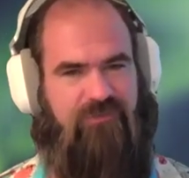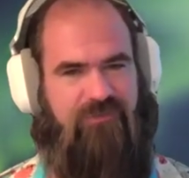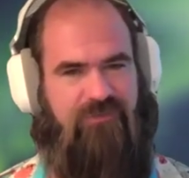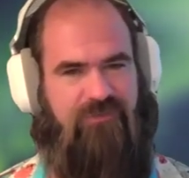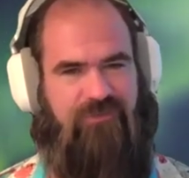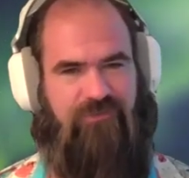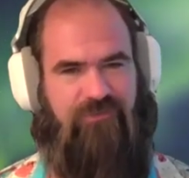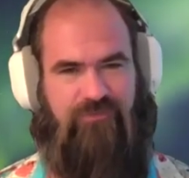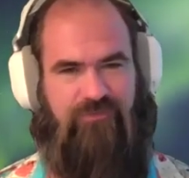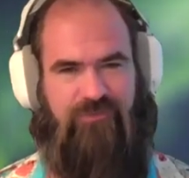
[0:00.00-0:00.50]
and
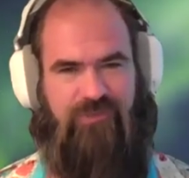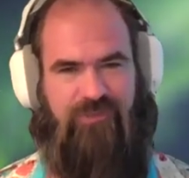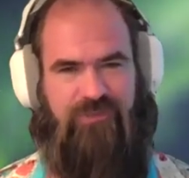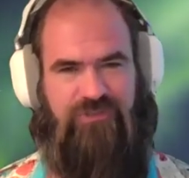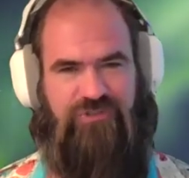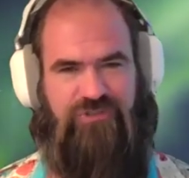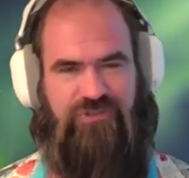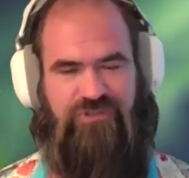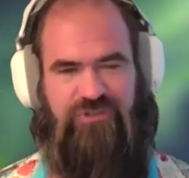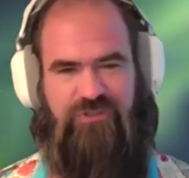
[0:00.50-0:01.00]
heal the
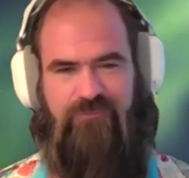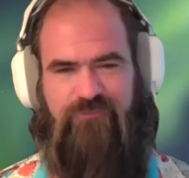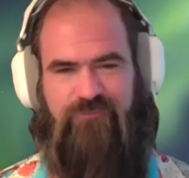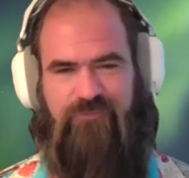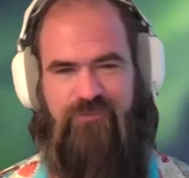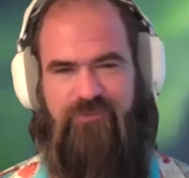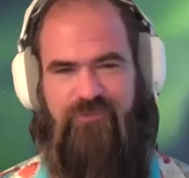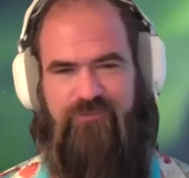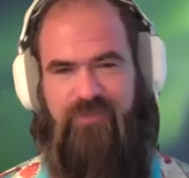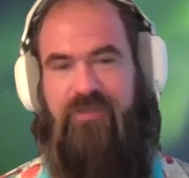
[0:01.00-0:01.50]
relationship
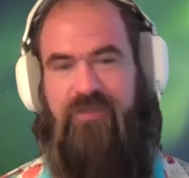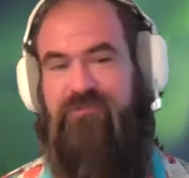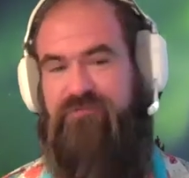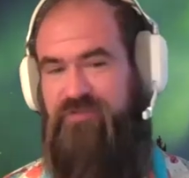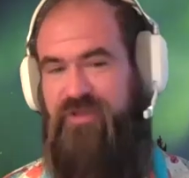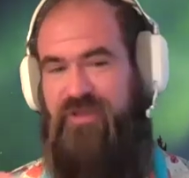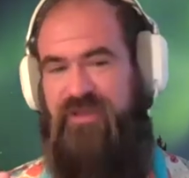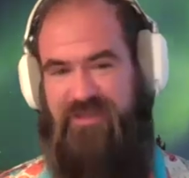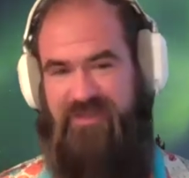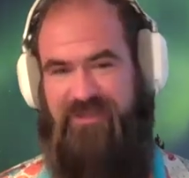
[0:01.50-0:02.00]
with. I
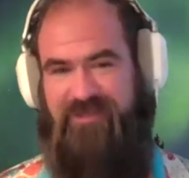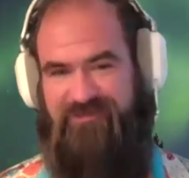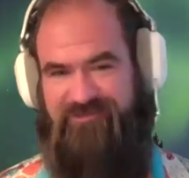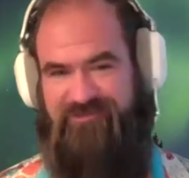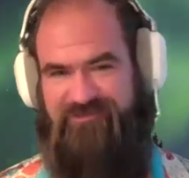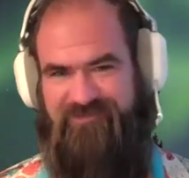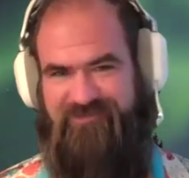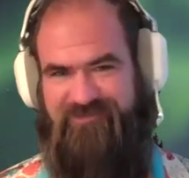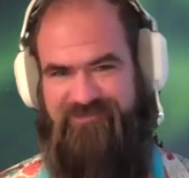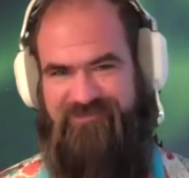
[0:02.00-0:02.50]
say
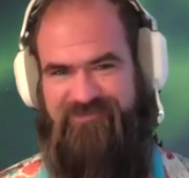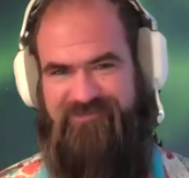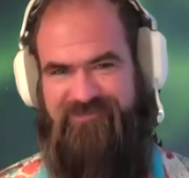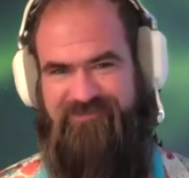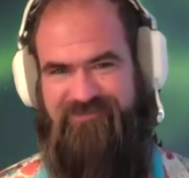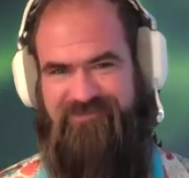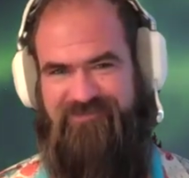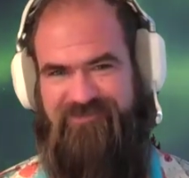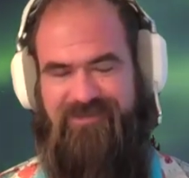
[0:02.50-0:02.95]
innocence,